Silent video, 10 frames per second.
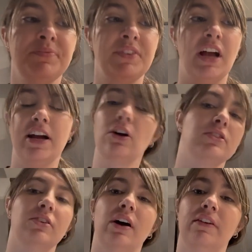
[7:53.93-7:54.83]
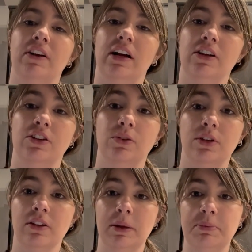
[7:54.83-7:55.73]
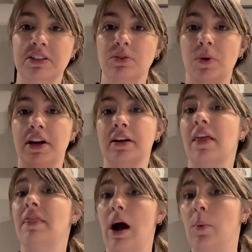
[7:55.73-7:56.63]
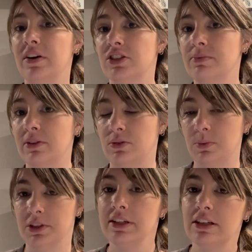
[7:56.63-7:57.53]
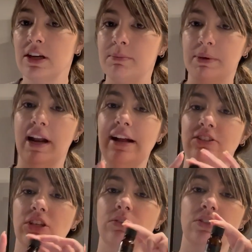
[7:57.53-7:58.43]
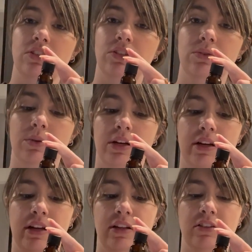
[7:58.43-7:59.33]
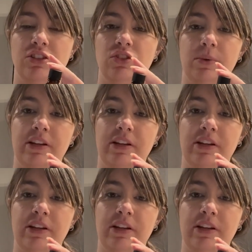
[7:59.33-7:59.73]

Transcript: I also have a eucalyptus one. That one smells really good, but I chose to do the sweet